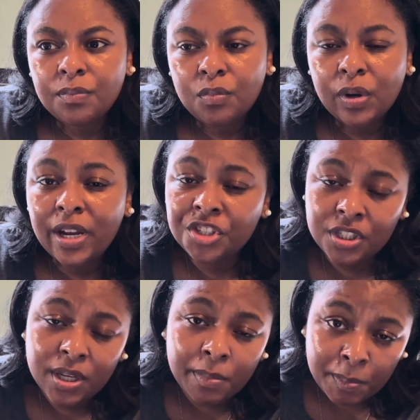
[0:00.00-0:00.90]
When I actually
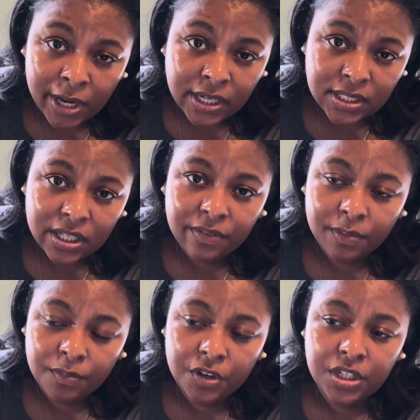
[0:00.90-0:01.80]
set my mind to stuff,
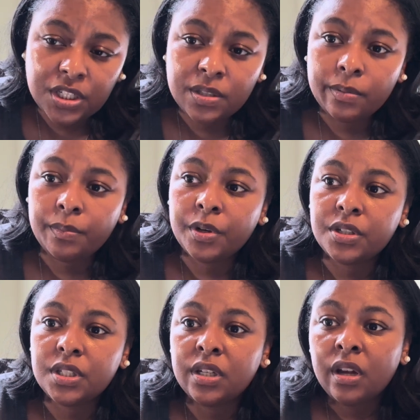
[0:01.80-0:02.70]
I'm a very disciplined
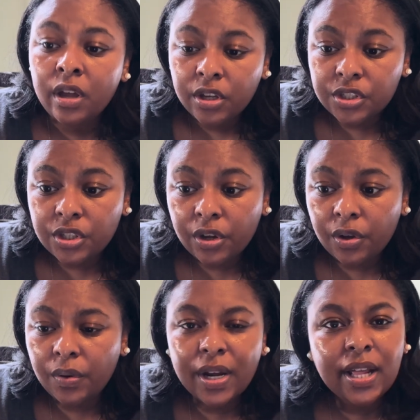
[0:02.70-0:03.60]
person.
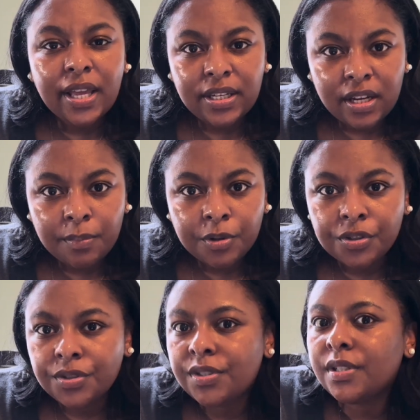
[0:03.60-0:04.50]
So, and I like
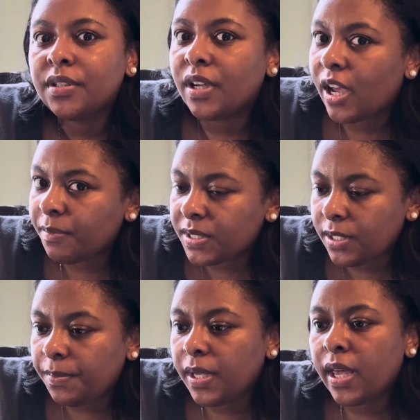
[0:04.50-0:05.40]
numbers. I'm a
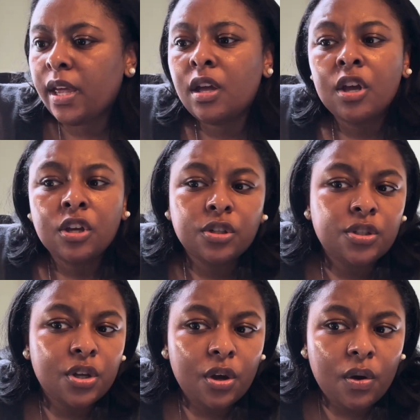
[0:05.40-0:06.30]
CPA.
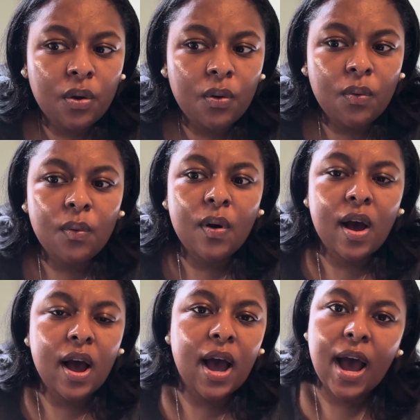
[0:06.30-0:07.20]
So
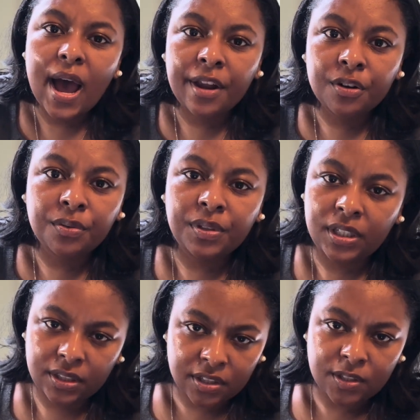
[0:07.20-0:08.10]
I don't
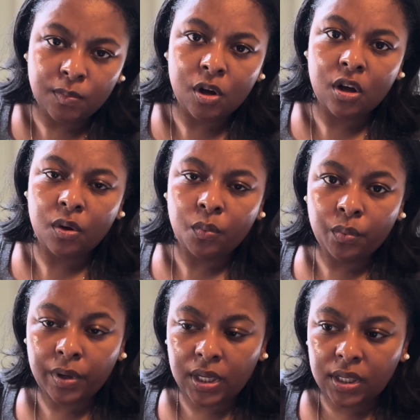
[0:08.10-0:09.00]
need the small
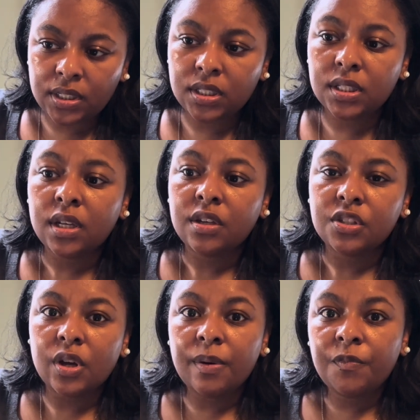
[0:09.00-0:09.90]
wins.
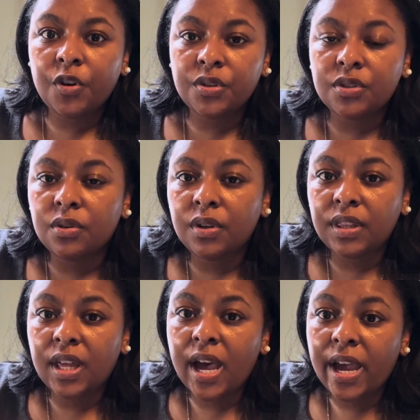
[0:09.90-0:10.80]
So I'm focused on
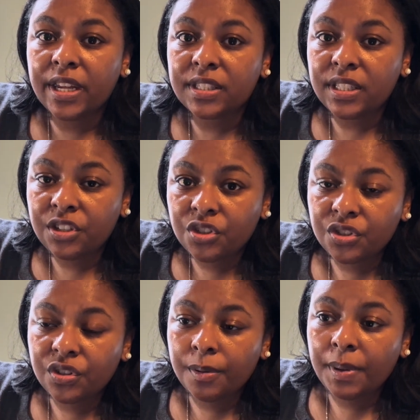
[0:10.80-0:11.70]
the highest interest
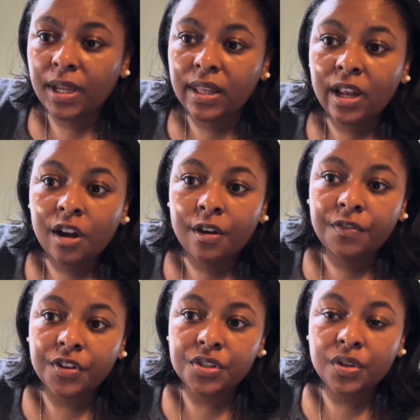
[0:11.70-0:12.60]
rate, paying that off
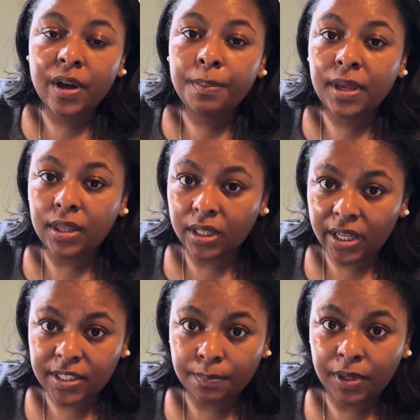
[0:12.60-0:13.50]
first. So I pay the
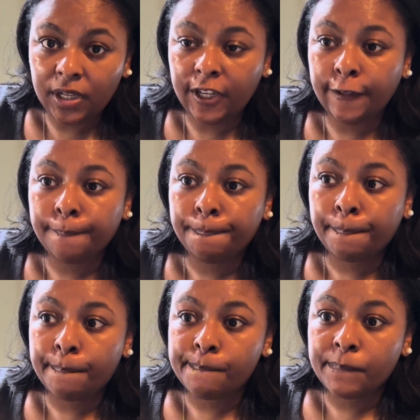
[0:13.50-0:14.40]
least
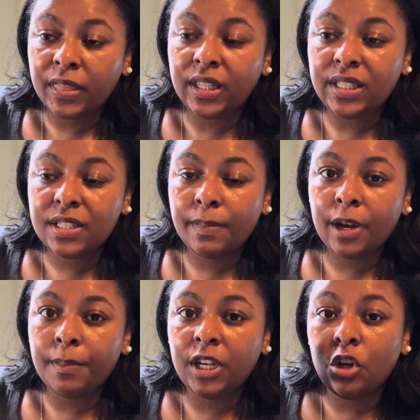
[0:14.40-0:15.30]
amount
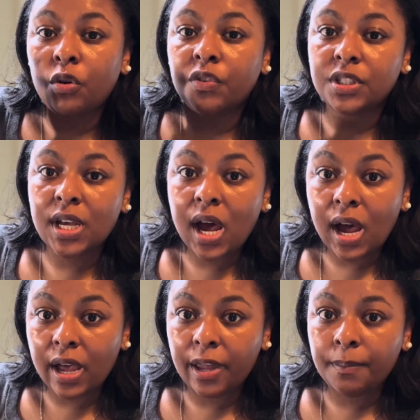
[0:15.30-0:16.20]
of money over
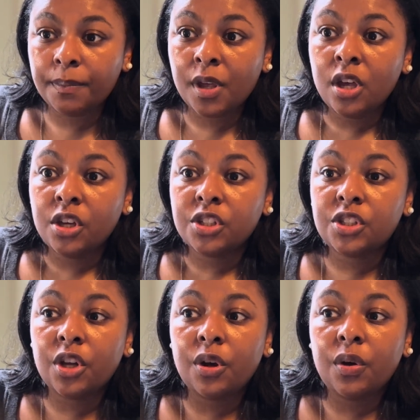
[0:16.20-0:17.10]
time.
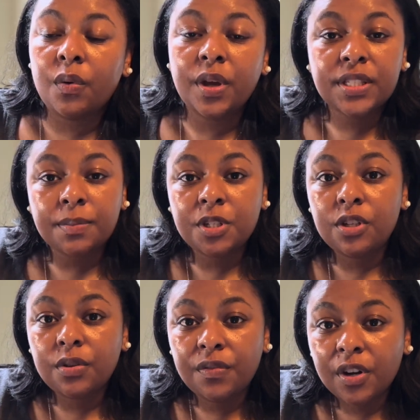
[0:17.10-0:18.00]
So it's up to
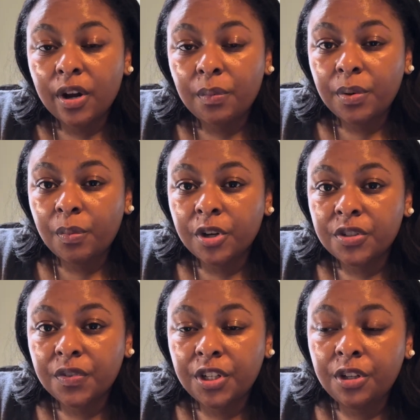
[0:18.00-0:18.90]
you to figure out what works
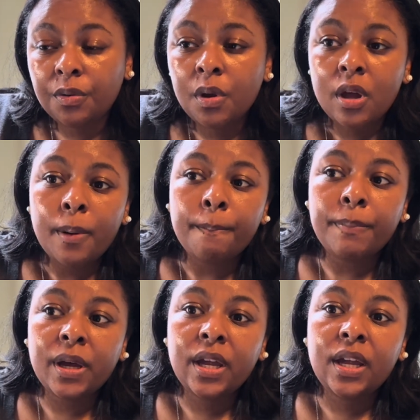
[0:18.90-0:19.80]
for you.
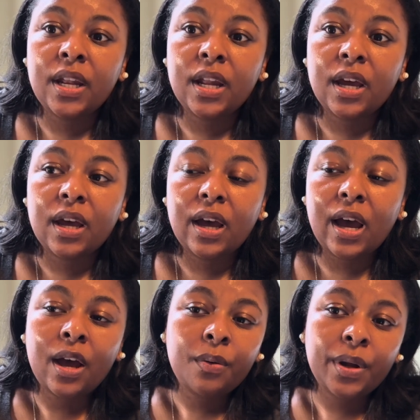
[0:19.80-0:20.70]
But
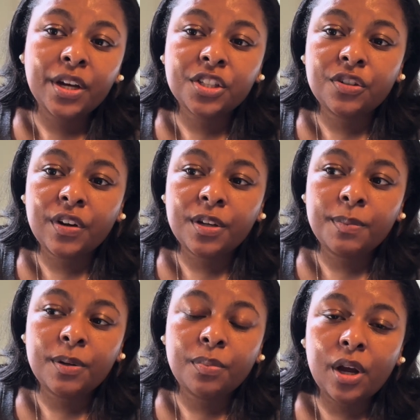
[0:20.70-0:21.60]
I would actually
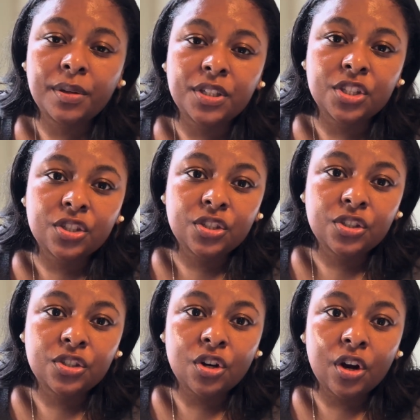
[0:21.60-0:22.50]
recommend probably
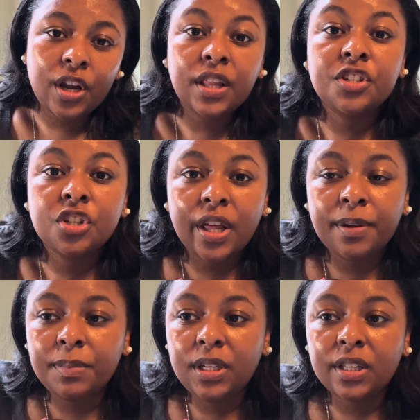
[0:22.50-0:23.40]
start, unless you're like
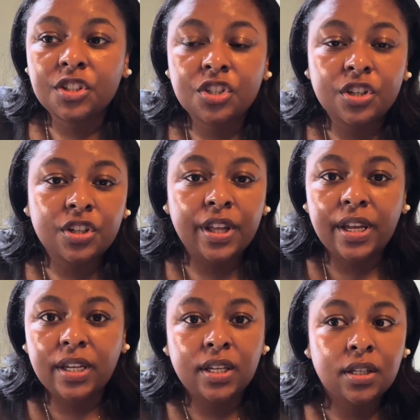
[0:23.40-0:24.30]
me, unless you're
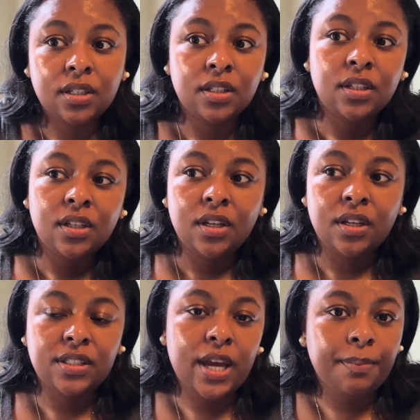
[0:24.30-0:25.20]
like
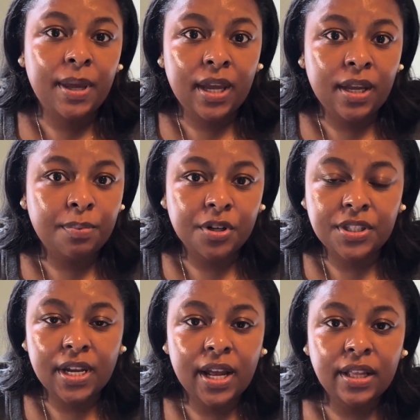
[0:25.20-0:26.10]
type A
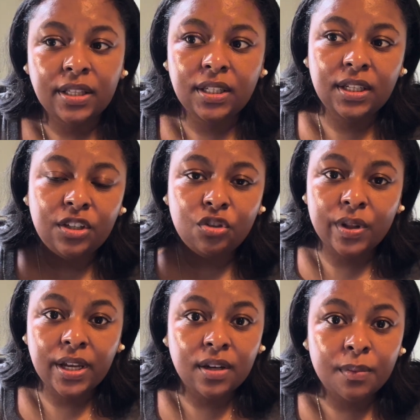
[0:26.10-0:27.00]
personality, you
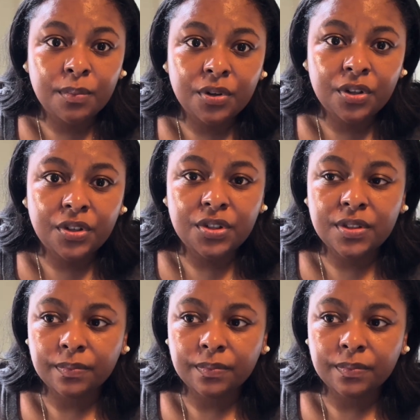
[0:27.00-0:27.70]
like numbers,